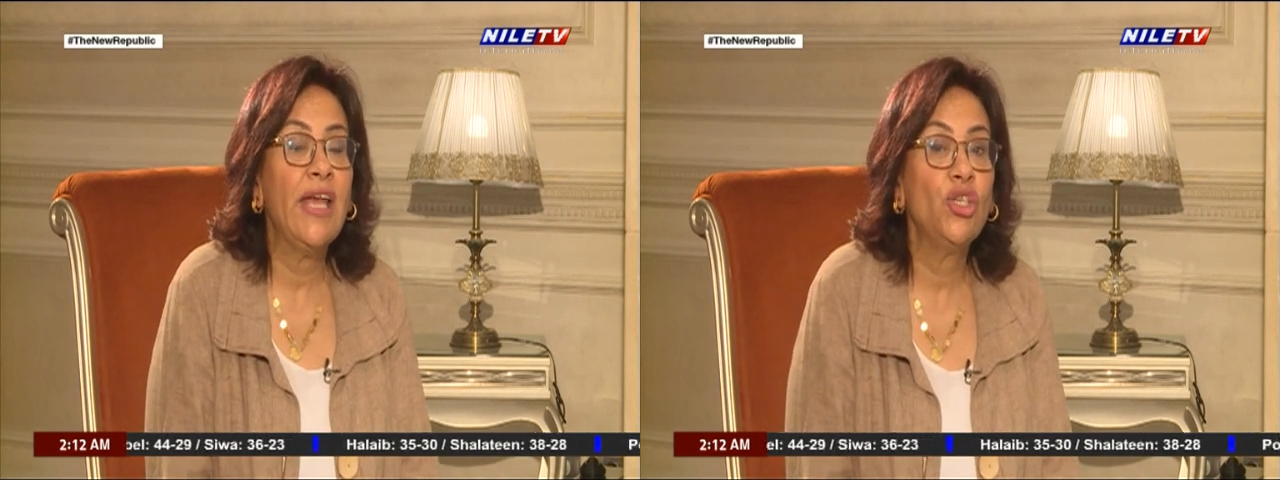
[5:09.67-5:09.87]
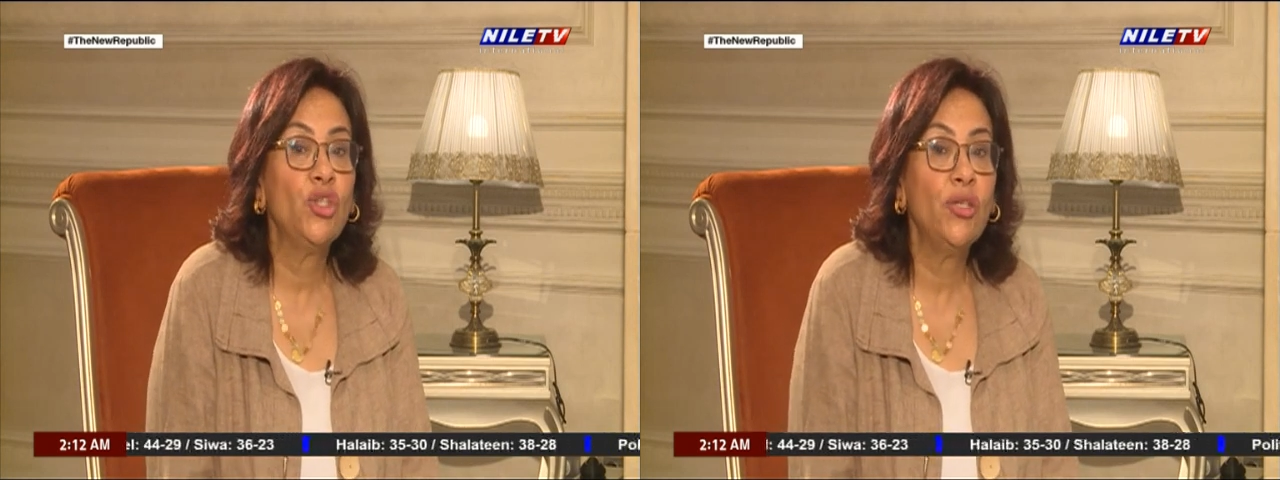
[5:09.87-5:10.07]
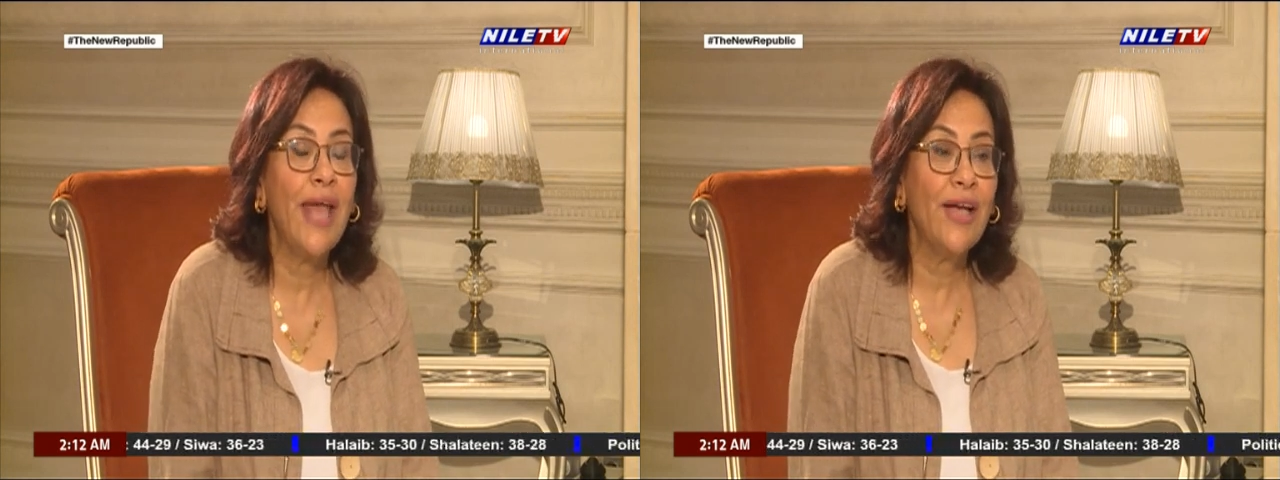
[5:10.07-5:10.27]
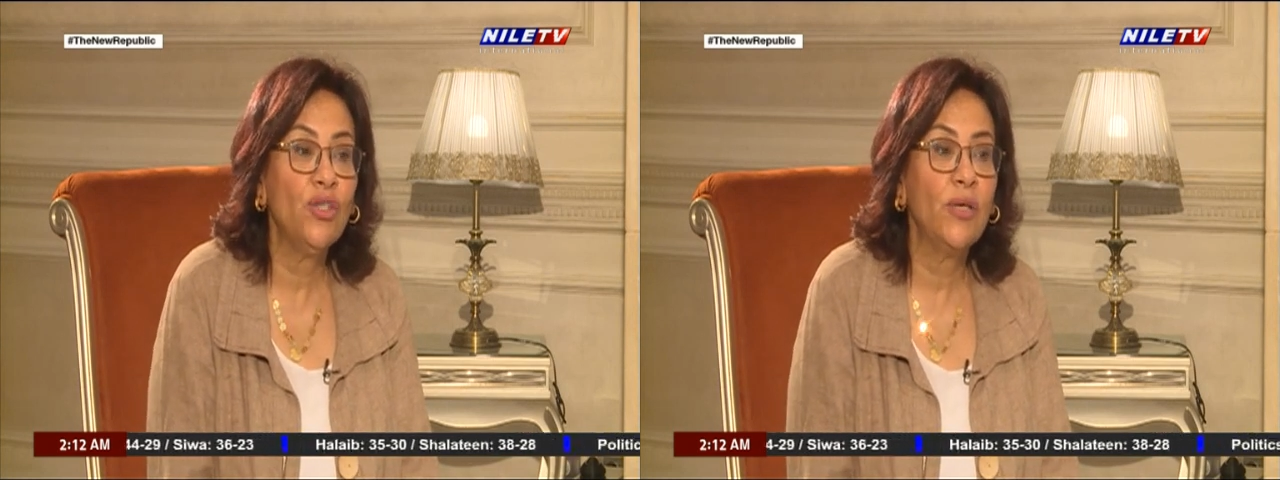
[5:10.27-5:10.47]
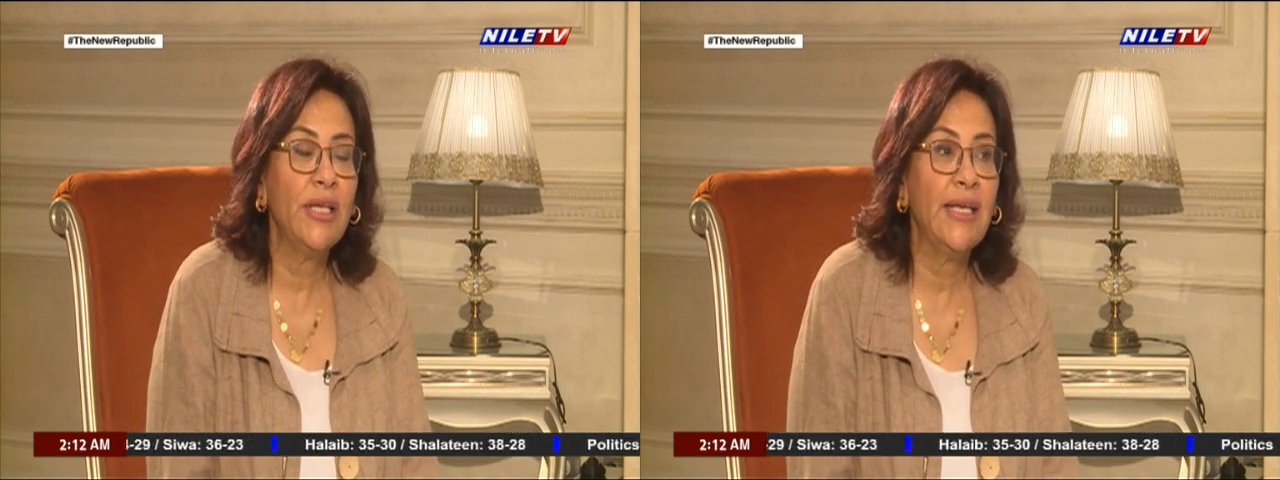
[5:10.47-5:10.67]
should
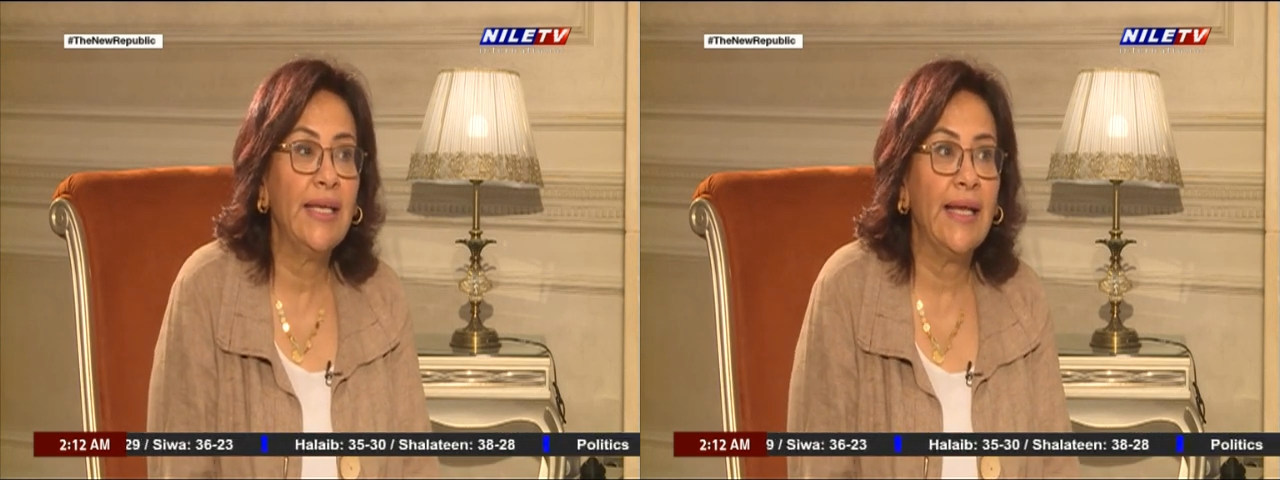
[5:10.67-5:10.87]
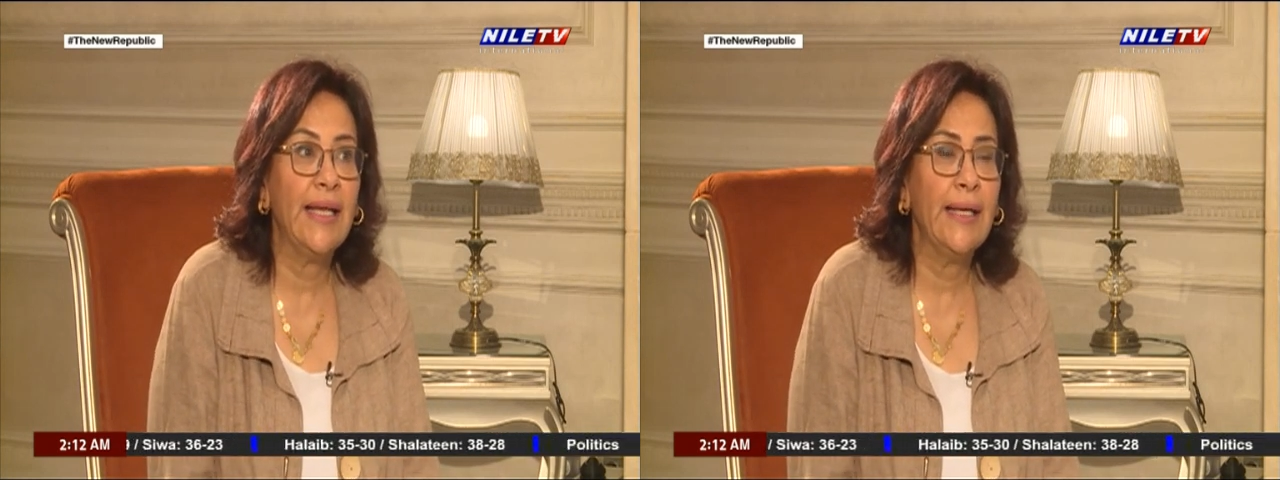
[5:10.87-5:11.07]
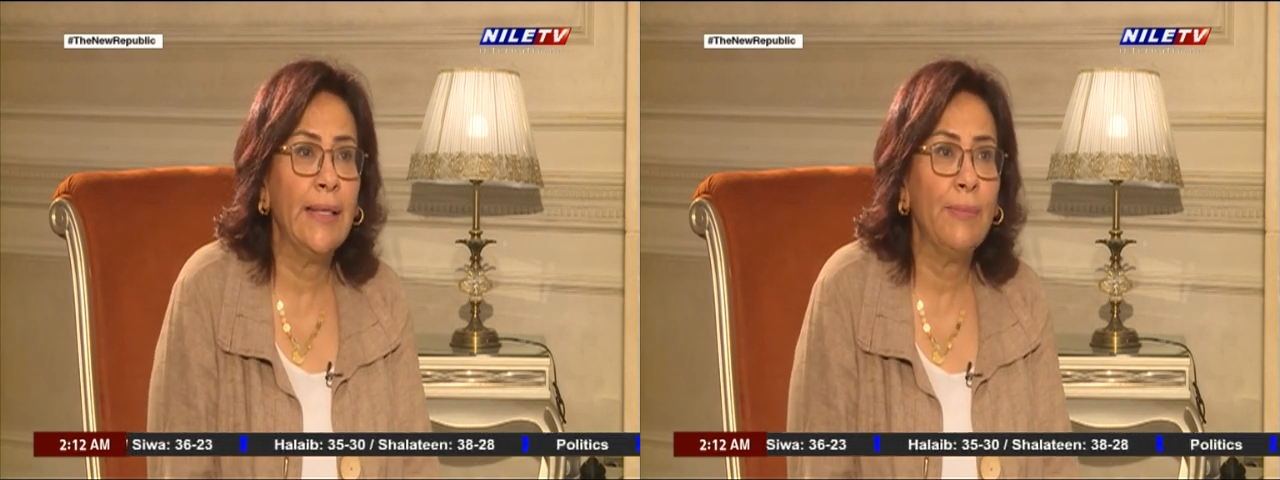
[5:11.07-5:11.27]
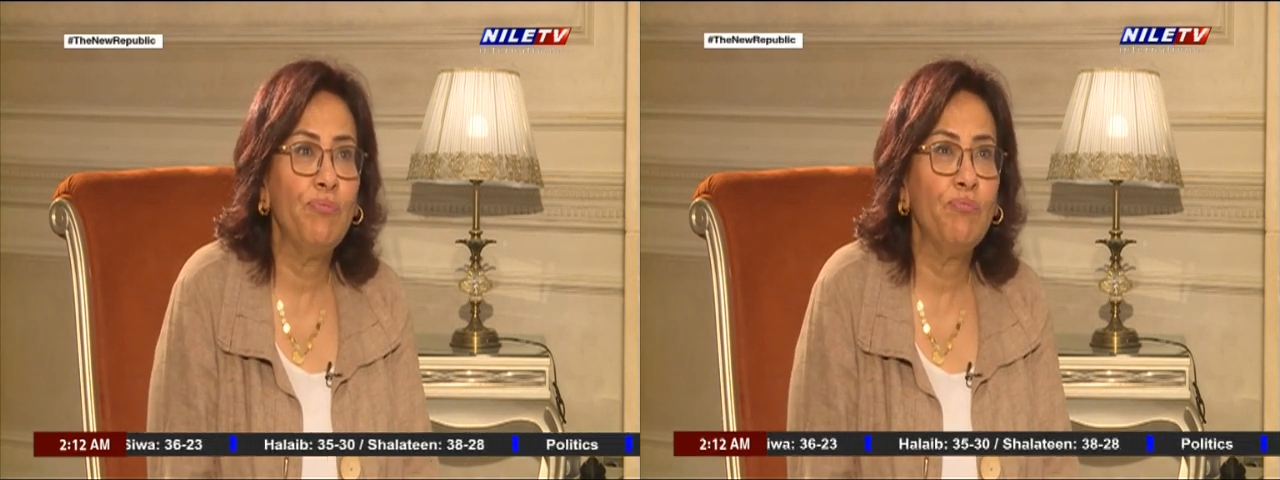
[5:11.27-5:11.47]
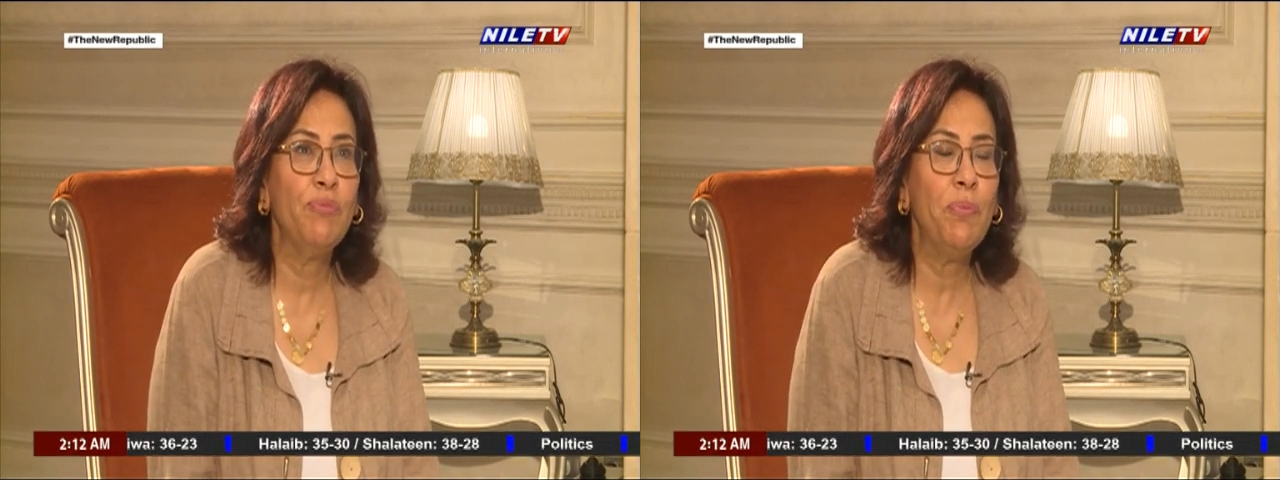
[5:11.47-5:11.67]
actually
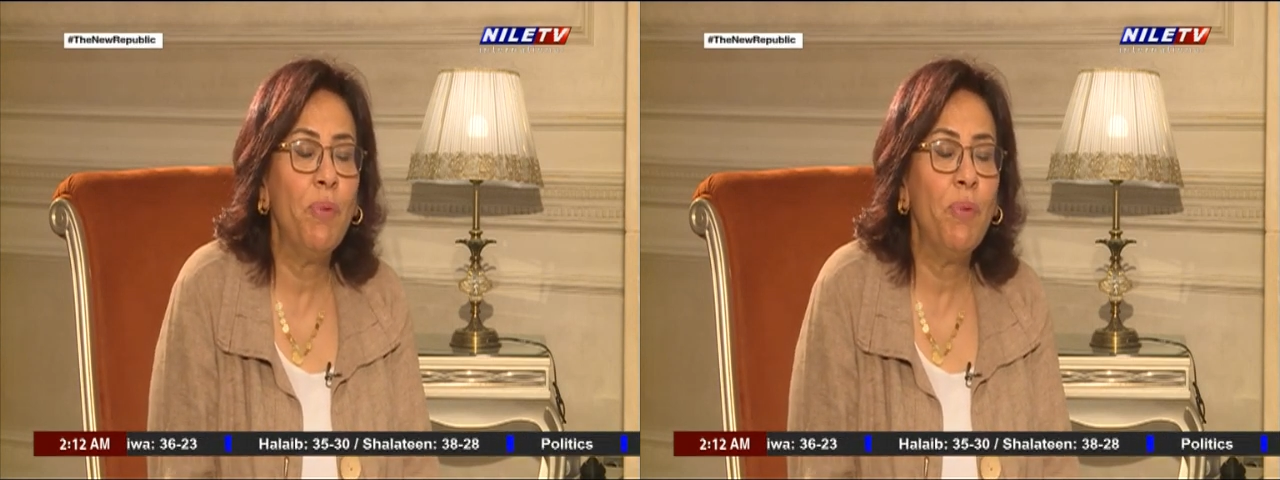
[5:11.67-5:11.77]
be